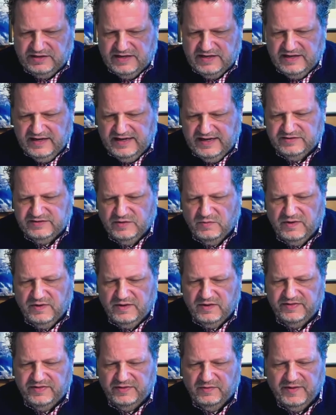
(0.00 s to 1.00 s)
And the
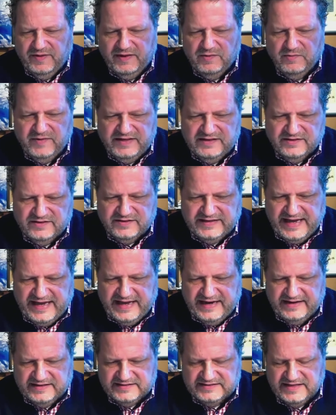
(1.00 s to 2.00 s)
way we look at
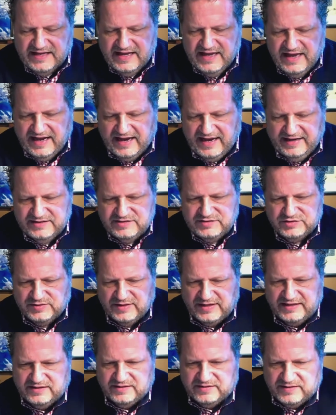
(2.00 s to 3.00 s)
it is I try
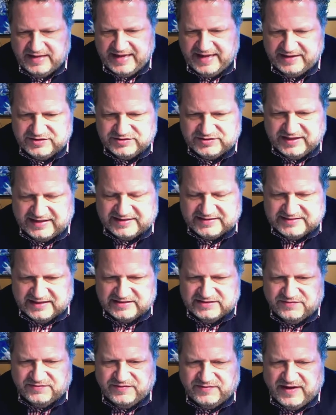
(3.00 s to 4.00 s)
to actually
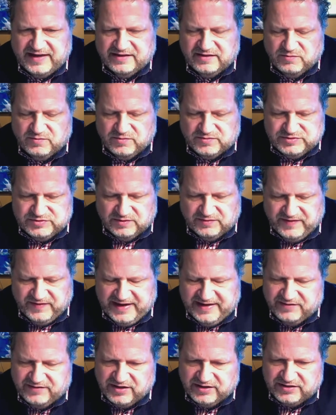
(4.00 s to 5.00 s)
identify. So if I
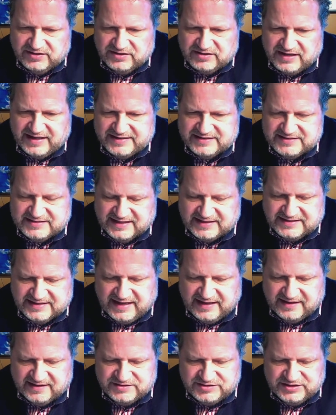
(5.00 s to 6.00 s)
have an underlying
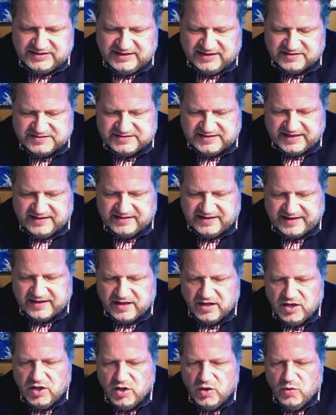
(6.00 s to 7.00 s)
technology, I'll say like,
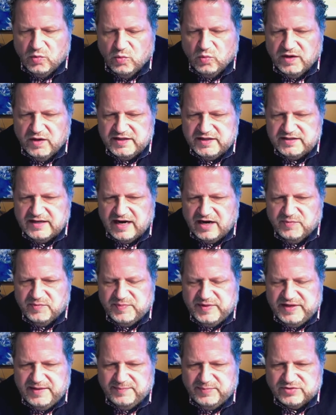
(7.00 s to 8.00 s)
what are
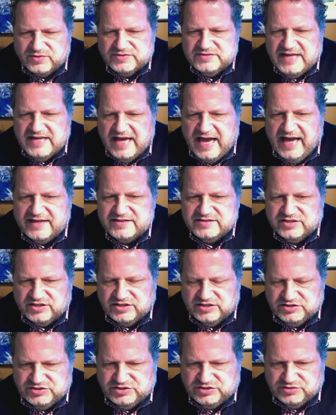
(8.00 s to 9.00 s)
people not going to
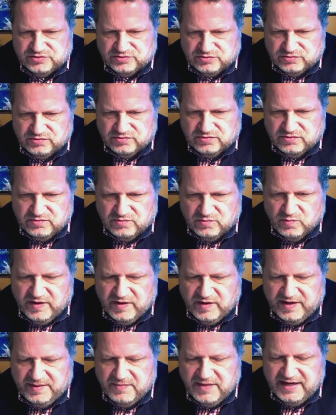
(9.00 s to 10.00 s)
do
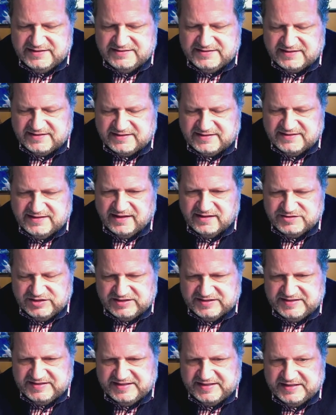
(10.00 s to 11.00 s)
when my technology
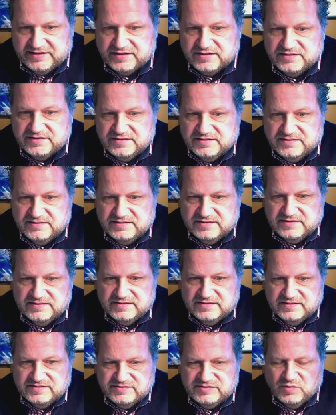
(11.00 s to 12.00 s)
is here?
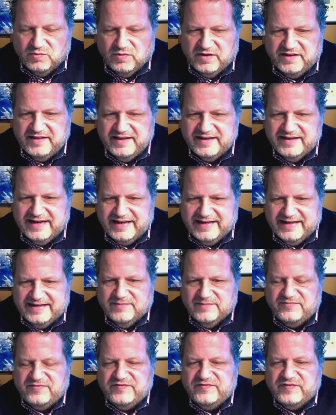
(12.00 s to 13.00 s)
So what are they going to end up
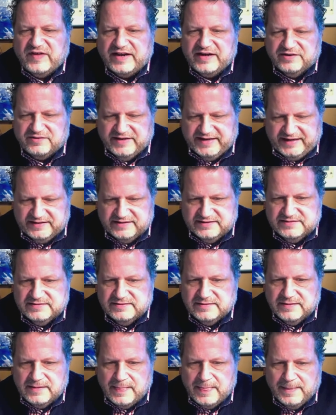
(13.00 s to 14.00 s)
firing?
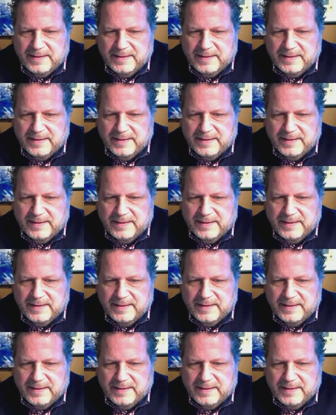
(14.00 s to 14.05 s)
And